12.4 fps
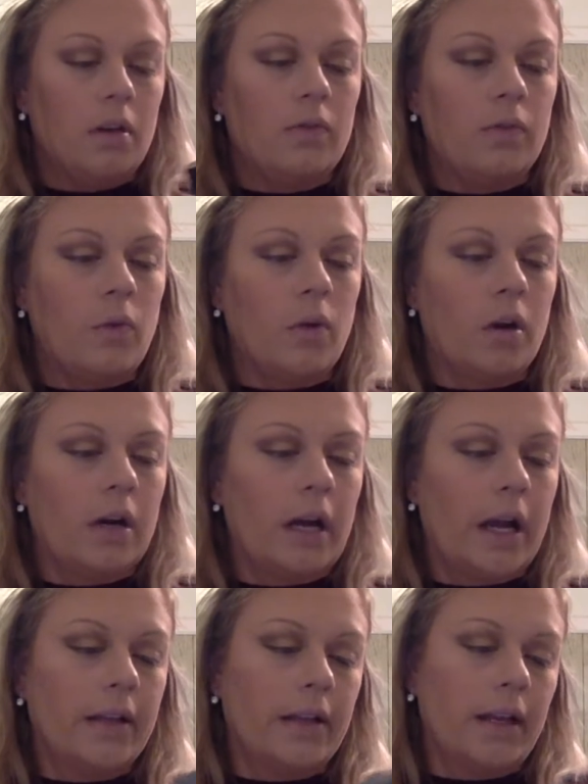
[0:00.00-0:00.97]
for
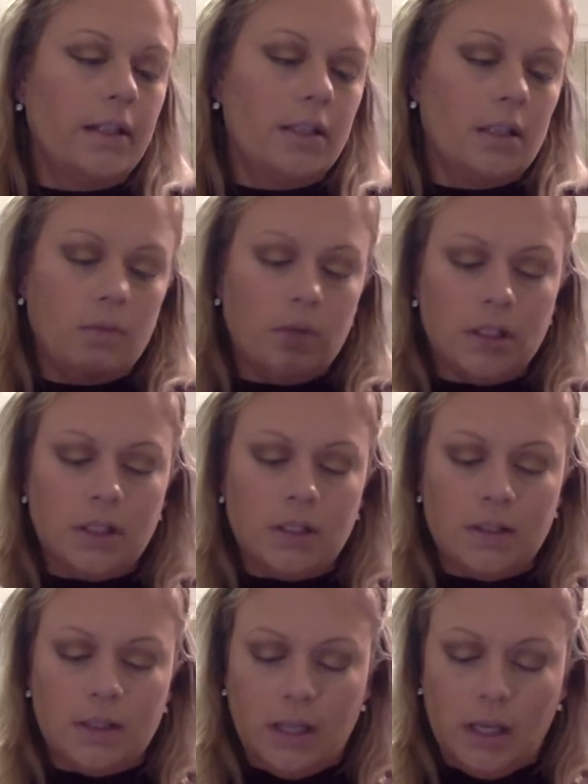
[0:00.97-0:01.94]
highlight, which
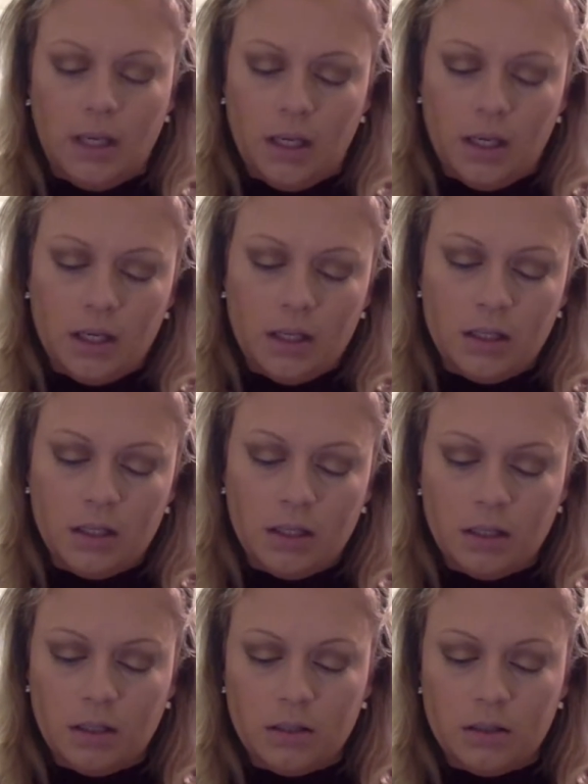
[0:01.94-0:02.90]
is the
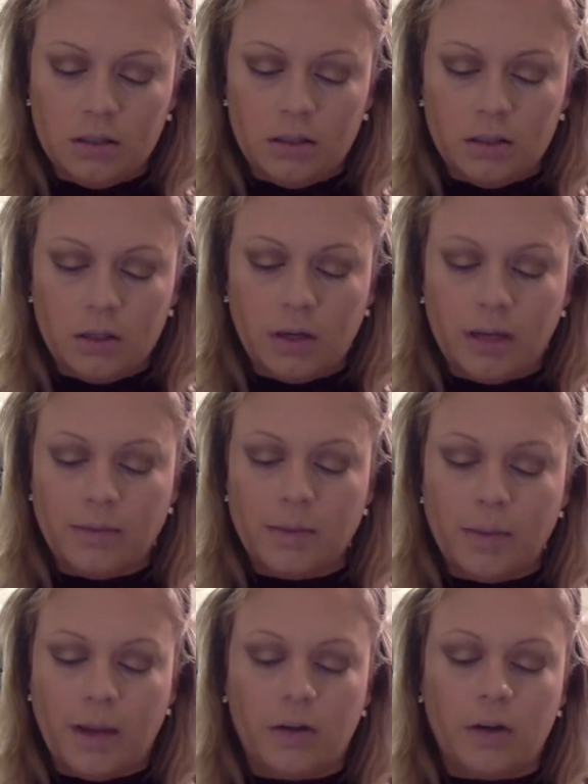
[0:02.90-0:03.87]
Cream to
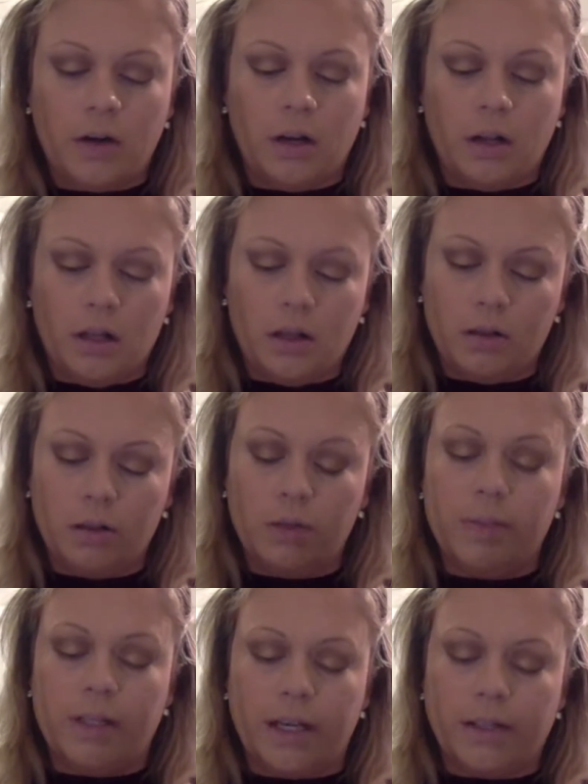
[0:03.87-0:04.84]
Powder
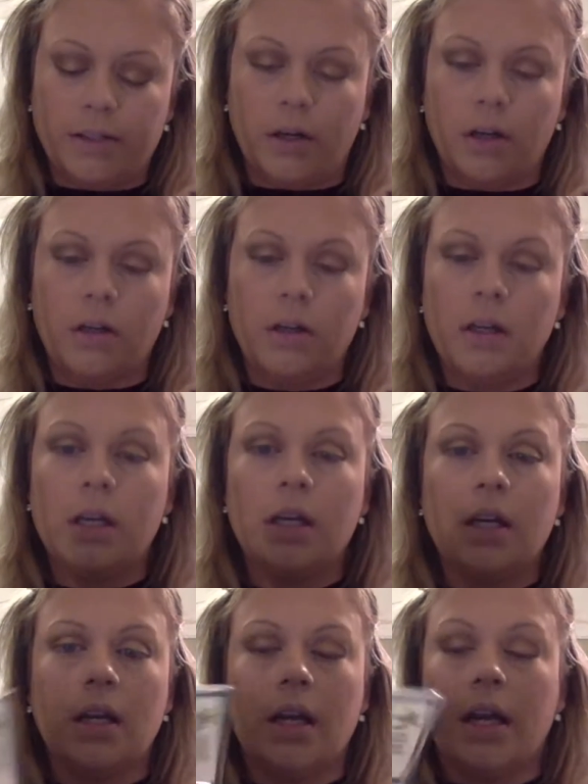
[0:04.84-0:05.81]
Luminizer
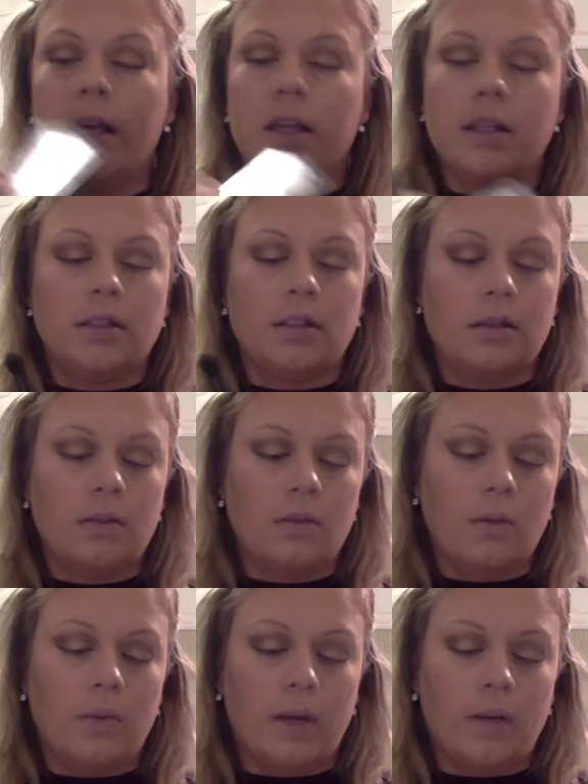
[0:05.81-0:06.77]
and
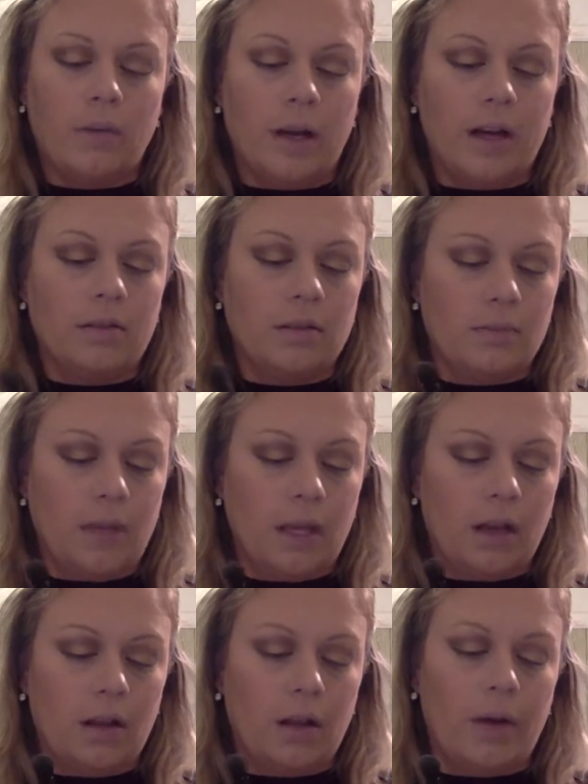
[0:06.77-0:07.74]
the Wet n Wild
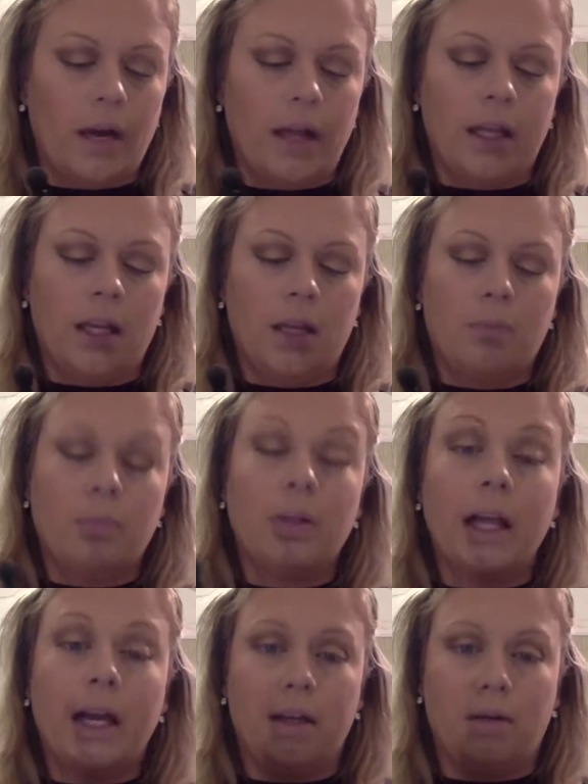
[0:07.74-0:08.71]
Mega Glow Highlighting
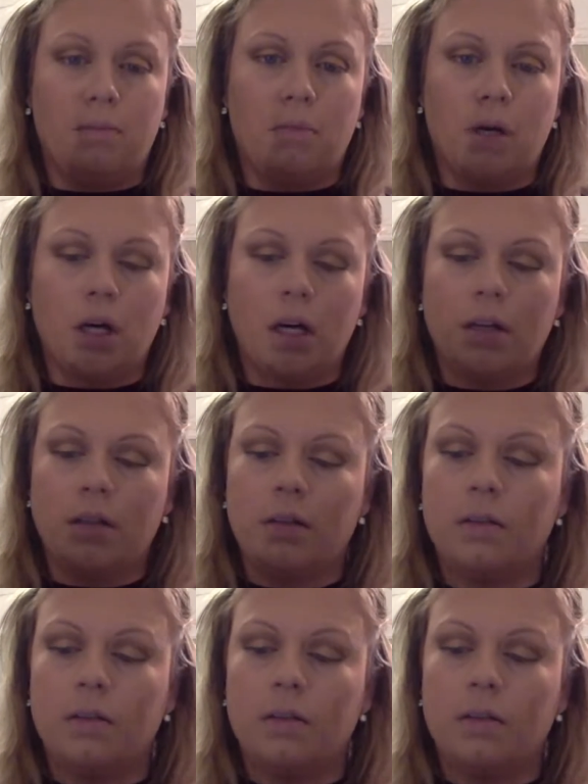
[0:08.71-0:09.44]
Platinum Bar.